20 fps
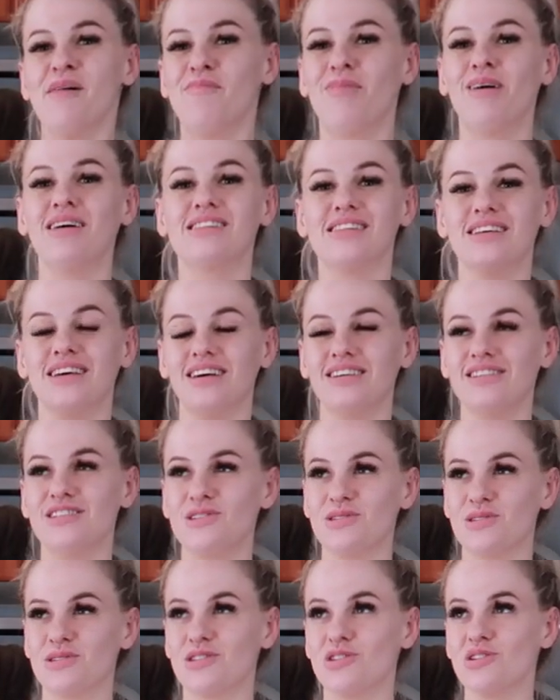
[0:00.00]
but
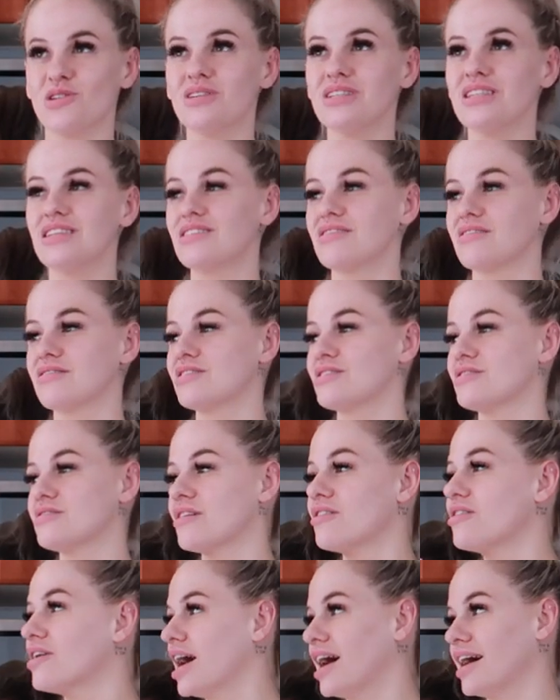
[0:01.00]
sauces are
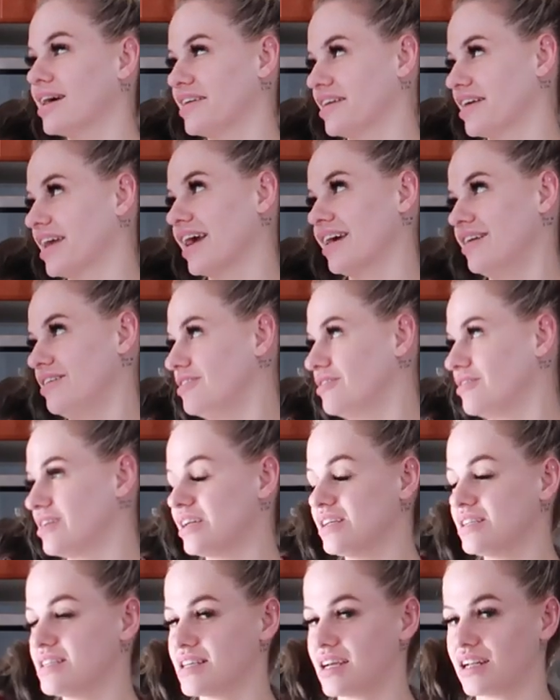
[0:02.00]
so high in
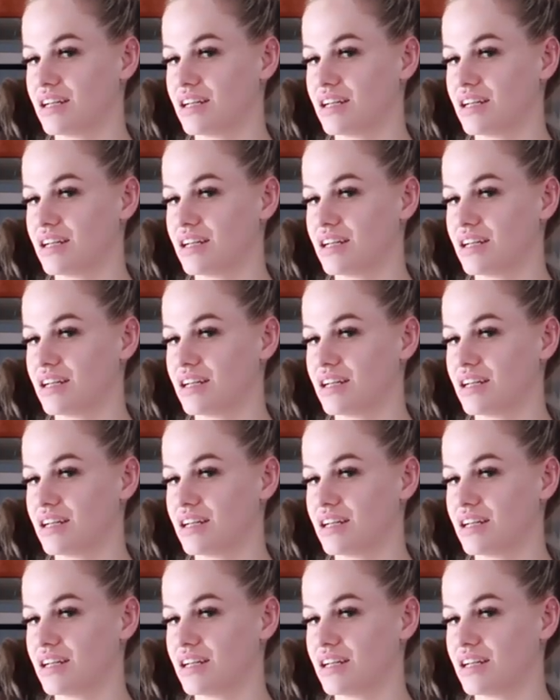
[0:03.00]
calories